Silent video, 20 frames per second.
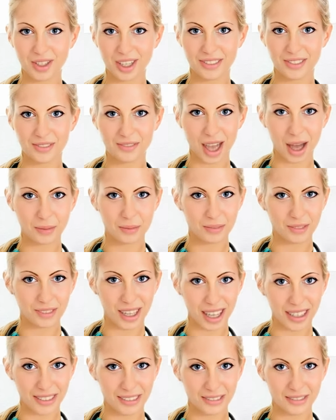which may
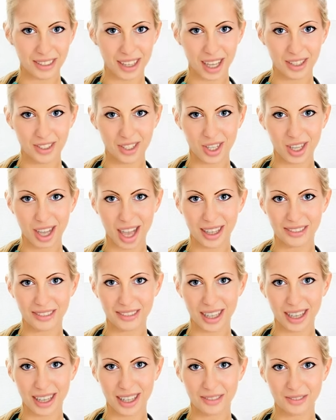change color in the
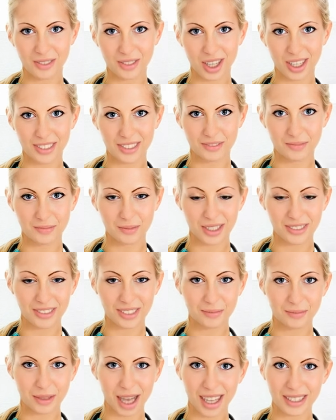first year of life,
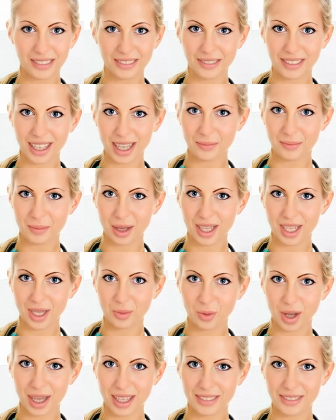and some will be born
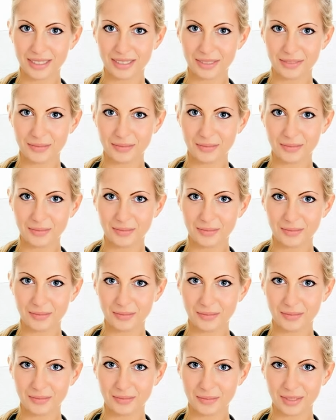with brown or dark
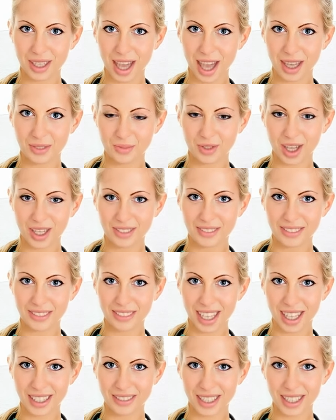eyes.
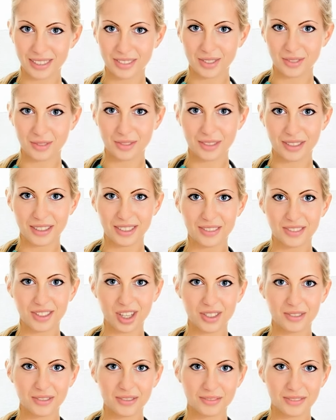Eyelashes
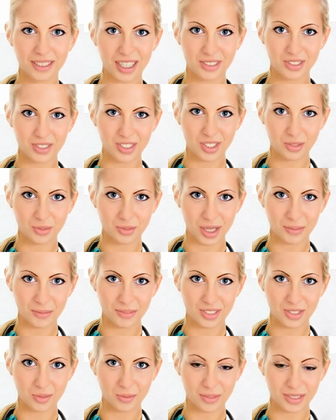are growing in,
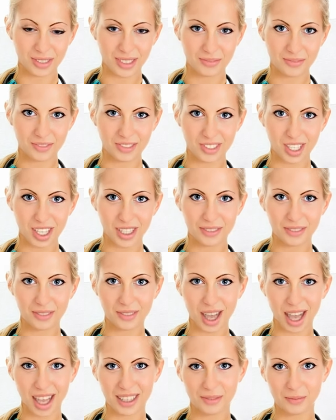as is more hair on the
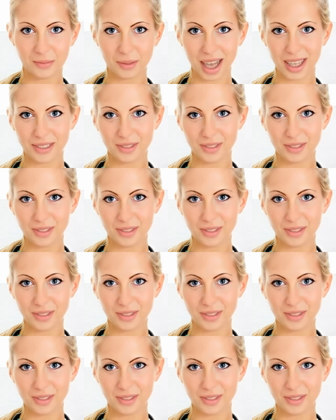head.